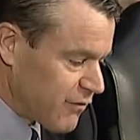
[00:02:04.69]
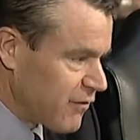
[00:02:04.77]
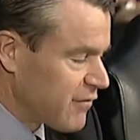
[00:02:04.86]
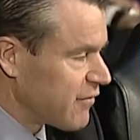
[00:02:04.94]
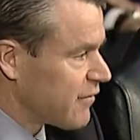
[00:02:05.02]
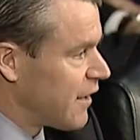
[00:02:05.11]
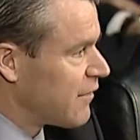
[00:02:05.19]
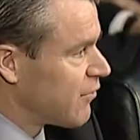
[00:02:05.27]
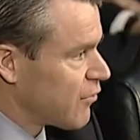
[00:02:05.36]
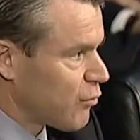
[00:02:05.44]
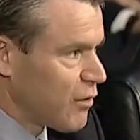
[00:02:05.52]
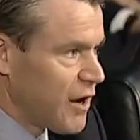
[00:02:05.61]
This has led to
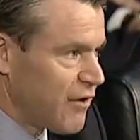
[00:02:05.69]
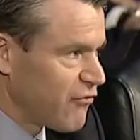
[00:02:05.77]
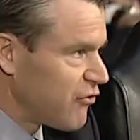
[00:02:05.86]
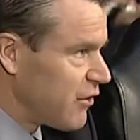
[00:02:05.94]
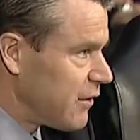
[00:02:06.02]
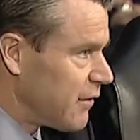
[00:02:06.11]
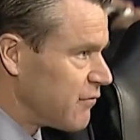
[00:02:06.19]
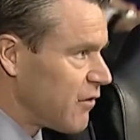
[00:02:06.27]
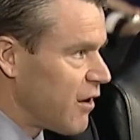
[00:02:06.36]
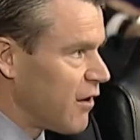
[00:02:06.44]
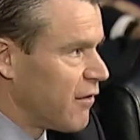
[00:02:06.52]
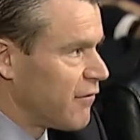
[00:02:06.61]
the creation of
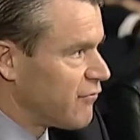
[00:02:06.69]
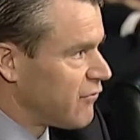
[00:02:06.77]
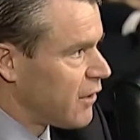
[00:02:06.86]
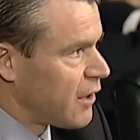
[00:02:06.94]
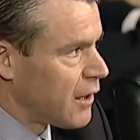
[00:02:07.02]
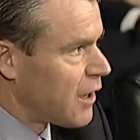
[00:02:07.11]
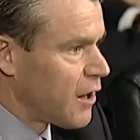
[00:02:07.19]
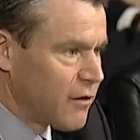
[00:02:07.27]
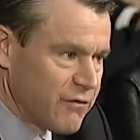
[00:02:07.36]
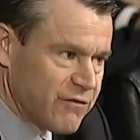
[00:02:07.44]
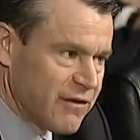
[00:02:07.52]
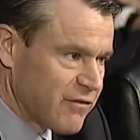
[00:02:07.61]

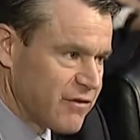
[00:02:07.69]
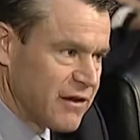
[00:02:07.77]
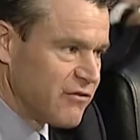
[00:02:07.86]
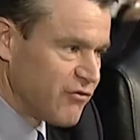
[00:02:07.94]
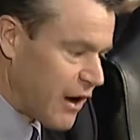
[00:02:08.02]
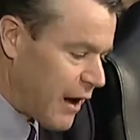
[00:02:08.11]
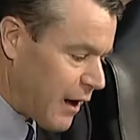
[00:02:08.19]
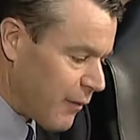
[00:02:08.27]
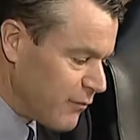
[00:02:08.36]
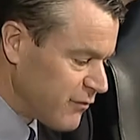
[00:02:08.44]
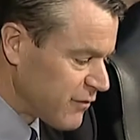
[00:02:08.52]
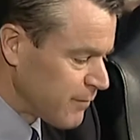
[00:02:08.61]
160
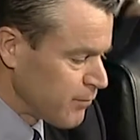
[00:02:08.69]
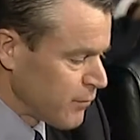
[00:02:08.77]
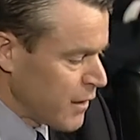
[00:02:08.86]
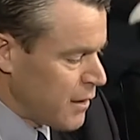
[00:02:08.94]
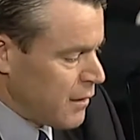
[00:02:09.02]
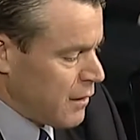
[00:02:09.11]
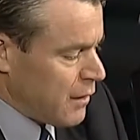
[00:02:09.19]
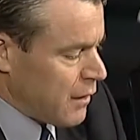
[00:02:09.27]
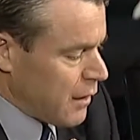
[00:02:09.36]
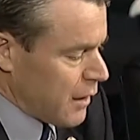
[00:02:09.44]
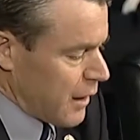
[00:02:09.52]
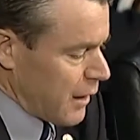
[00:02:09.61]
jobs,
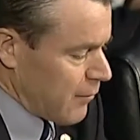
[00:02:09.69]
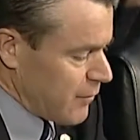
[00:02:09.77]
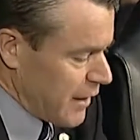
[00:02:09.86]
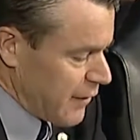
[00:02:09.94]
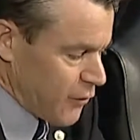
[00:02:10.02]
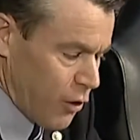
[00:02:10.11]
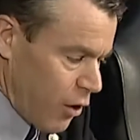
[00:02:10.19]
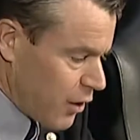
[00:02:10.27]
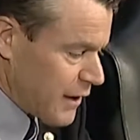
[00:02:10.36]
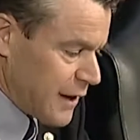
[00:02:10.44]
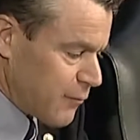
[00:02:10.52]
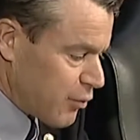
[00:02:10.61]
and they're
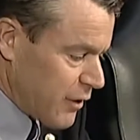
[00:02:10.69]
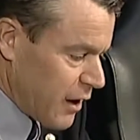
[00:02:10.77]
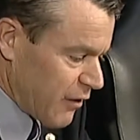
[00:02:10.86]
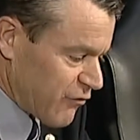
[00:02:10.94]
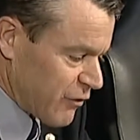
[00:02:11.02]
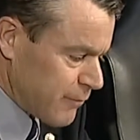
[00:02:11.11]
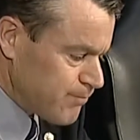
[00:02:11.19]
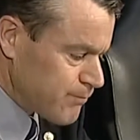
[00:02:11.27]
already in production.